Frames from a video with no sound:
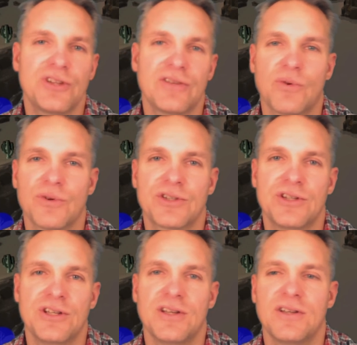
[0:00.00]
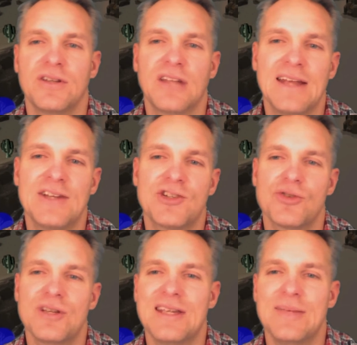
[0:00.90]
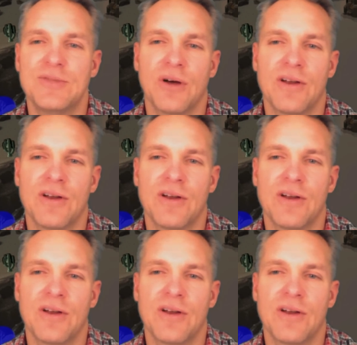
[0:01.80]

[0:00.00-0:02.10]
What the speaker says: and of course the industry keeps on